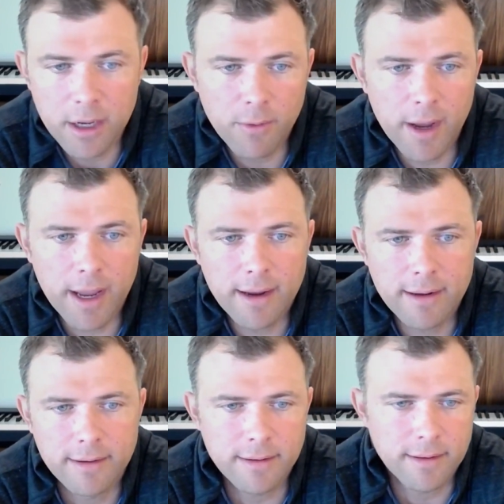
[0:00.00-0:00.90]

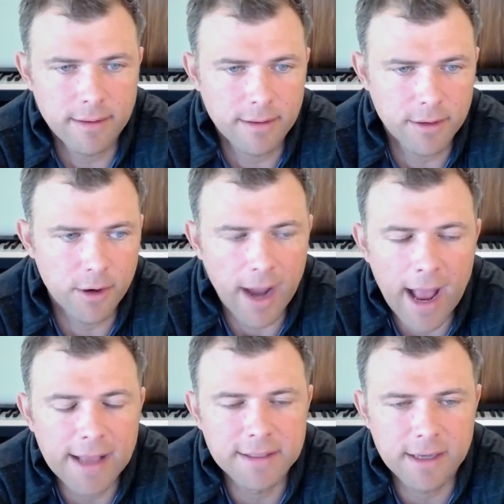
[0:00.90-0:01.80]
way, your
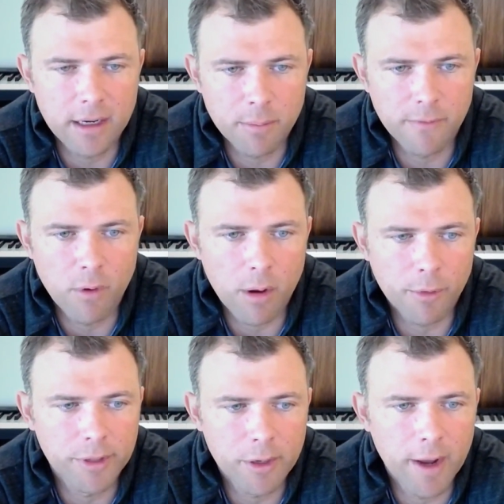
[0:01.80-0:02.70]
ad's going to perform
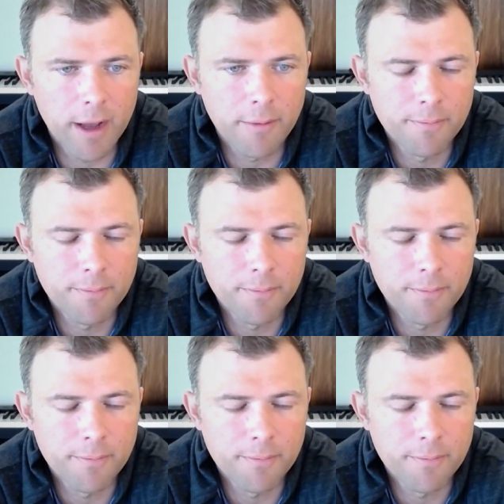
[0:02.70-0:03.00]
really well.